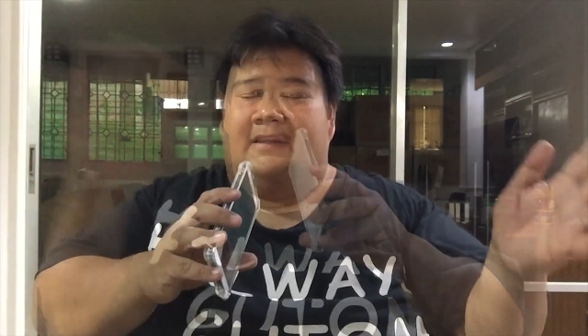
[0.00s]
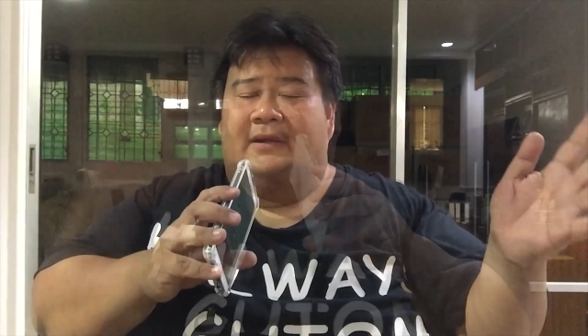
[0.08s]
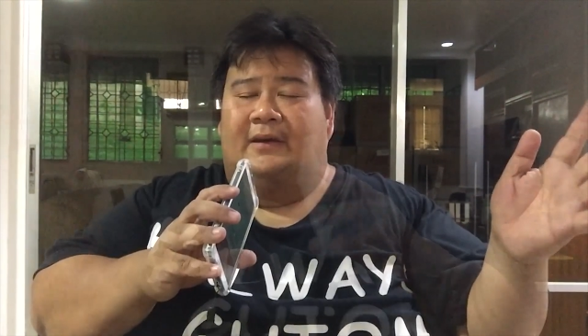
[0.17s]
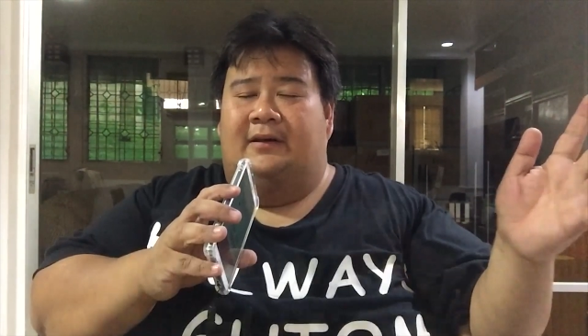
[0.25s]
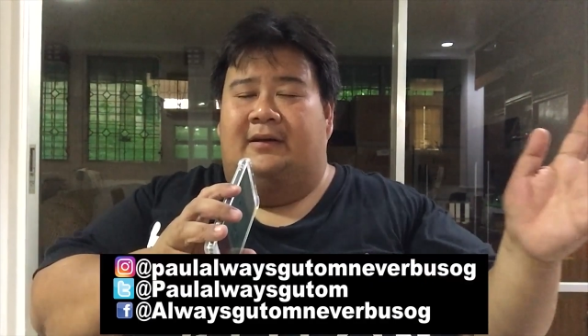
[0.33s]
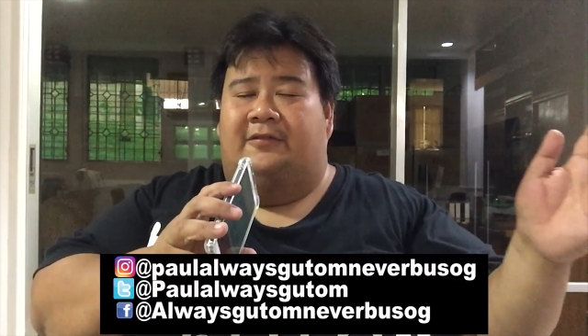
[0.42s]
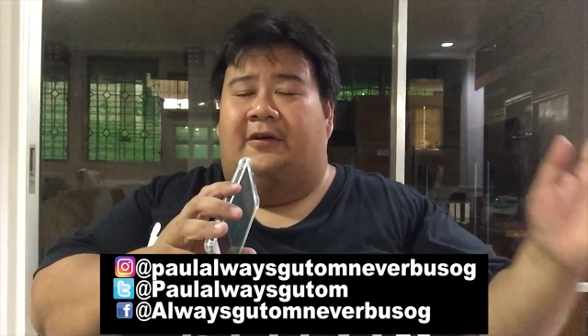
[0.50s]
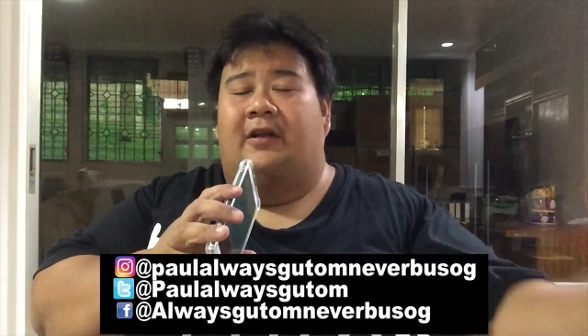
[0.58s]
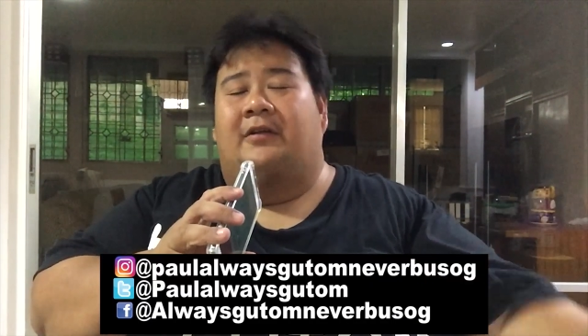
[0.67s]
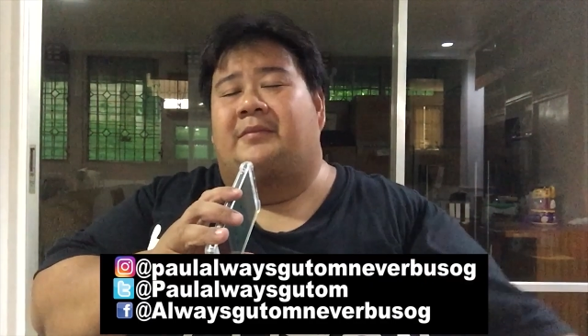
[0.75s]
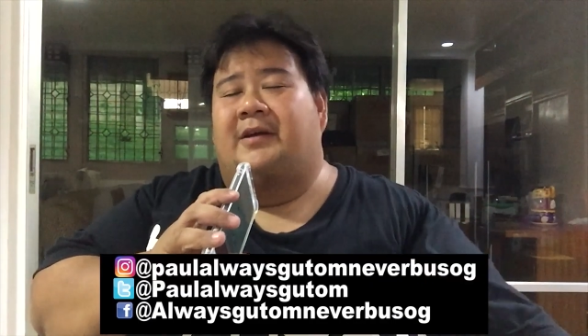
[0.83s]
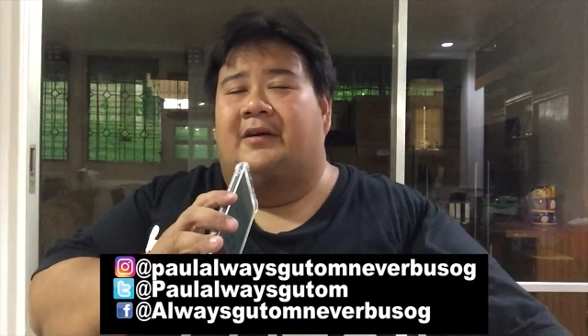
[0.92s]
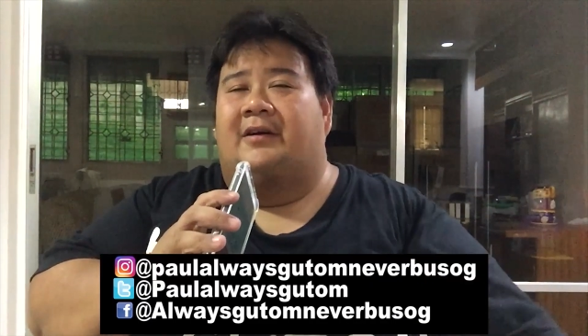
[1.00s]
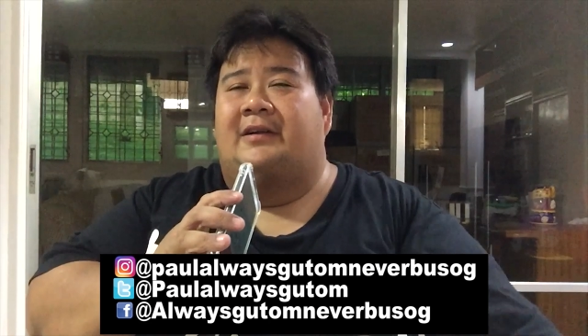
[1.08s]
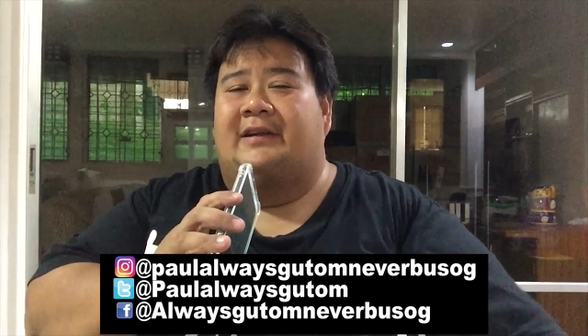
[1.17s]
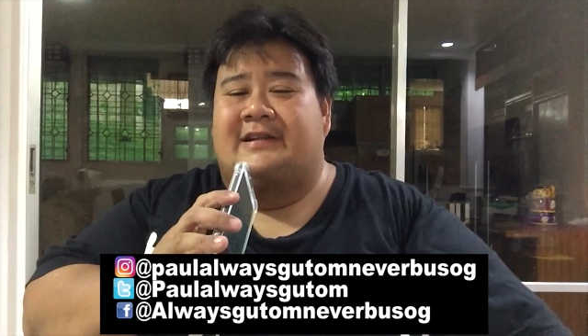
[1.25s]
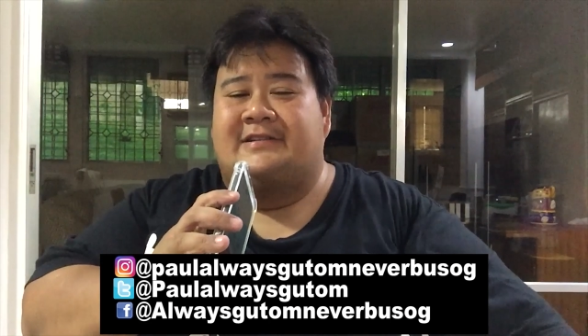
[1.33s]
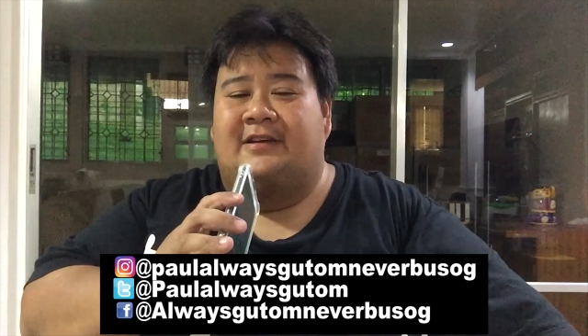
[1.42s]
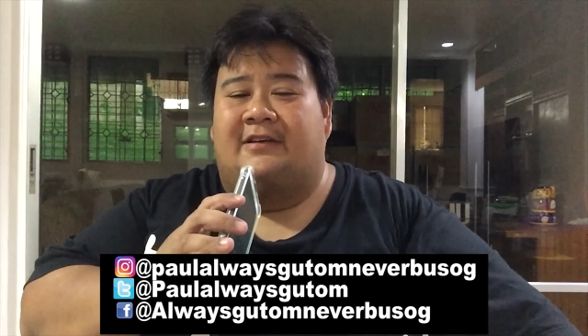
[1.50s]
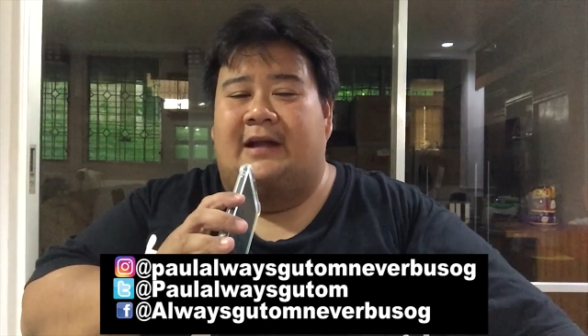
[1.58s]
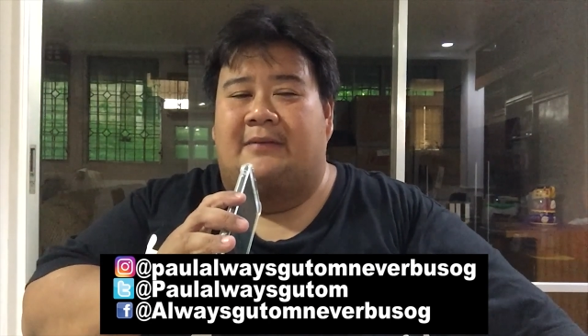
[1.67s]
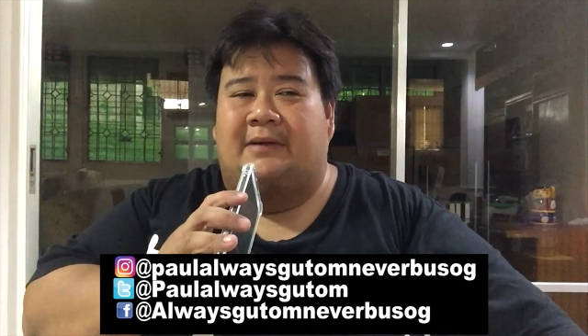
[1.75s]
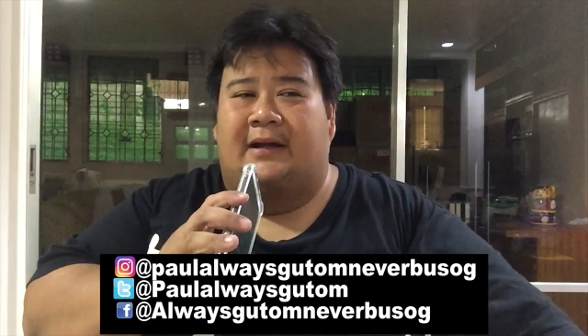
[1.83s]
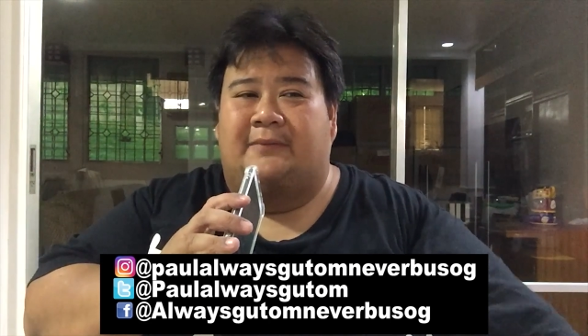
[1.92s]
Follow me on Instagram
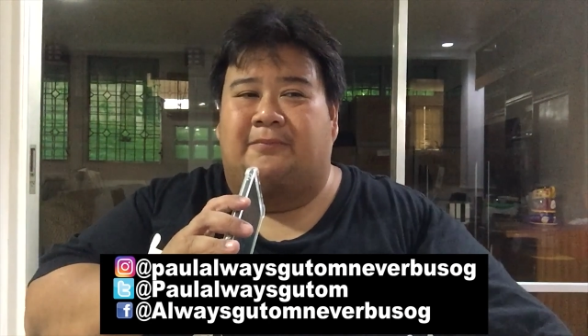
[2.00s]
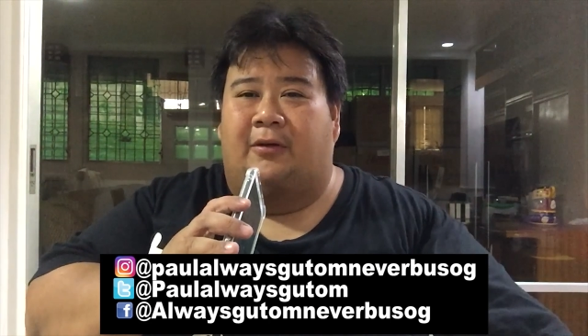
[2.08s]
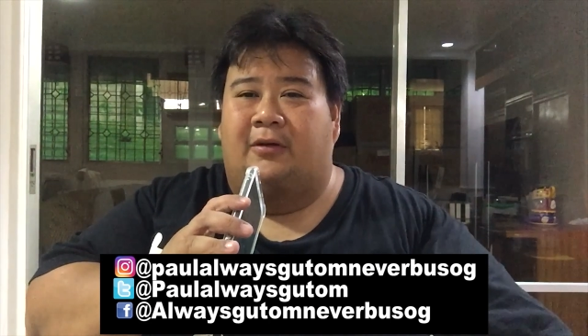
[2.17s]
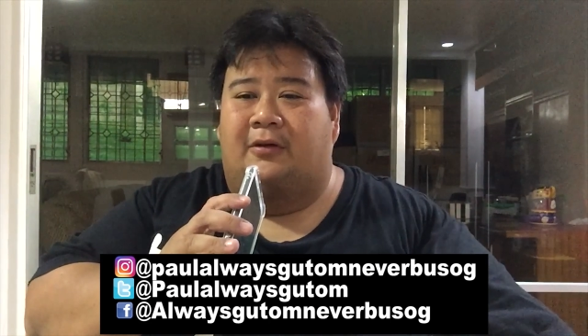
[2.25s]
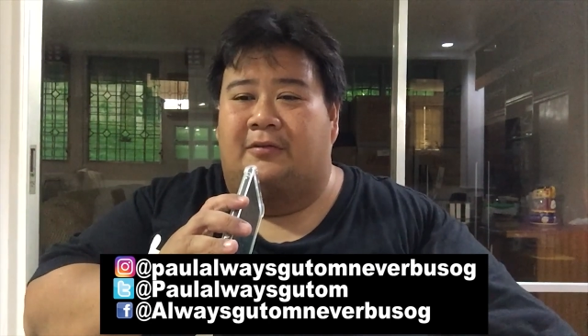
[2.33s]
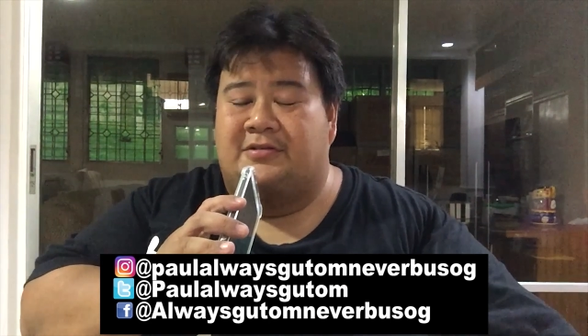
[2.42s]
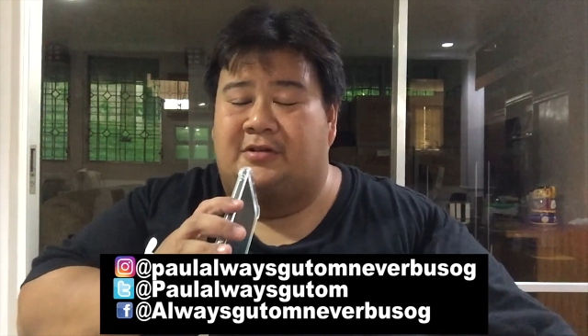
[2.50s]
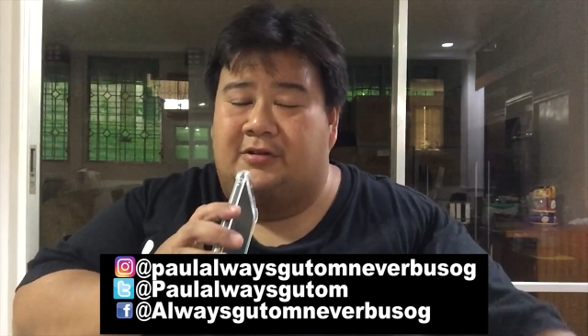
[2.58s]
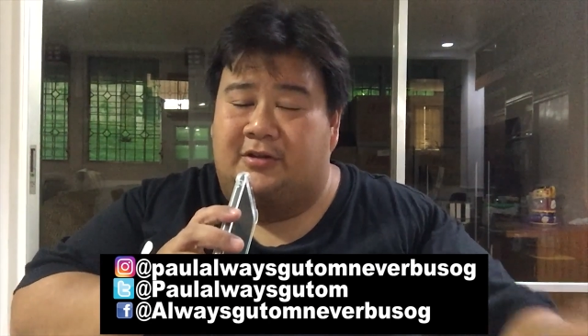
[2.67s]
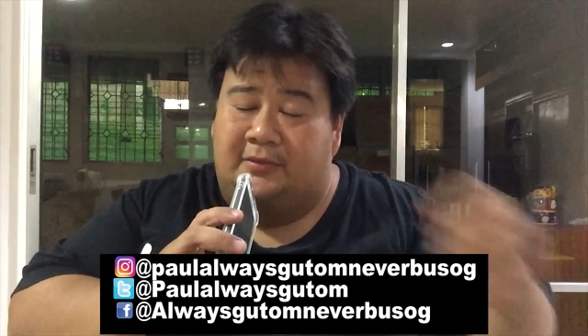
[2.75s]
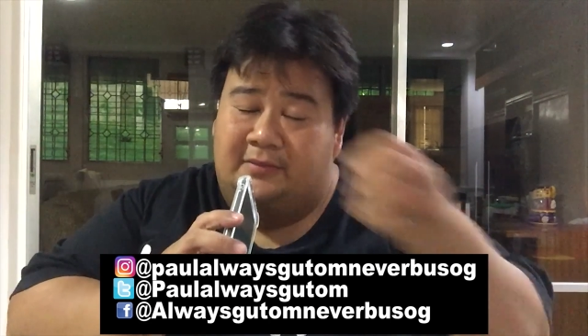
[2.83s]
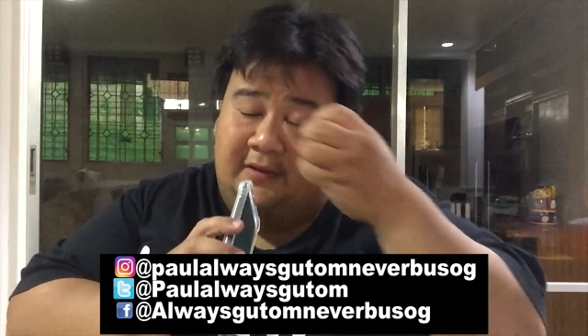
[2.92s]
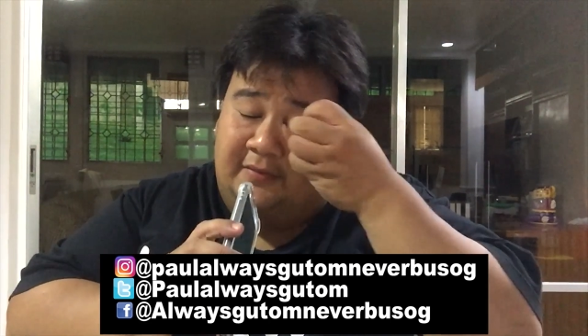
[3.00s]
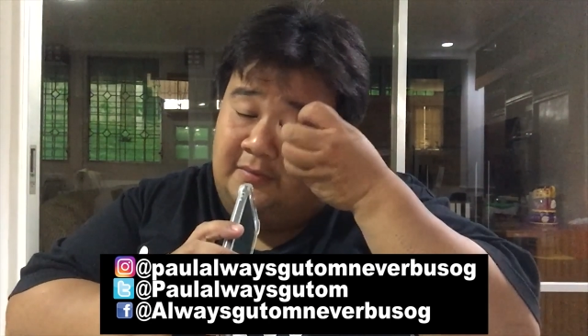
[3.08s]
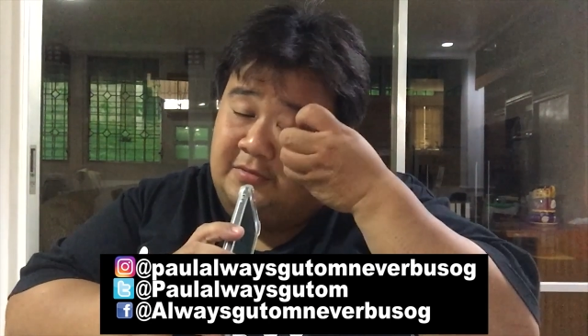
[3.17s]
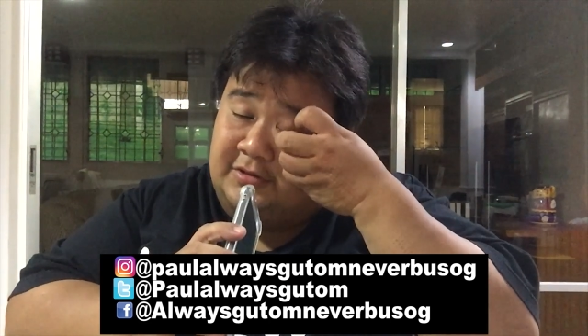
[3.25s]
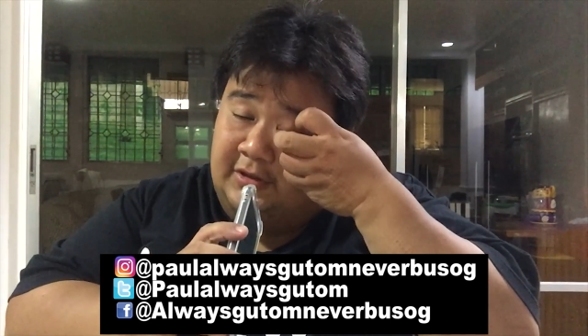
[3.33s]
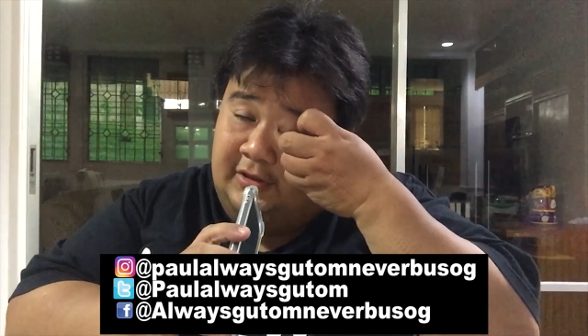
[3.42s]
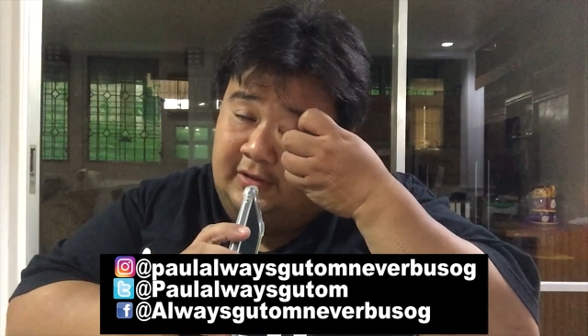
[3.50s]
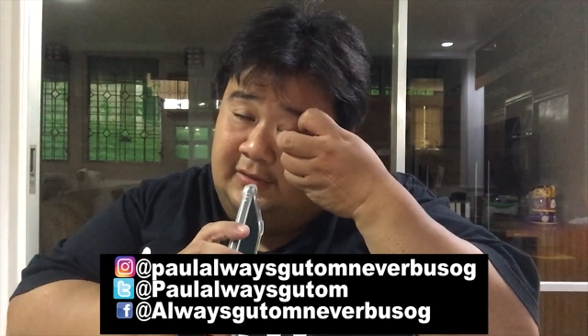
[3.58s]
at Paul Always Gutom, Never Busog.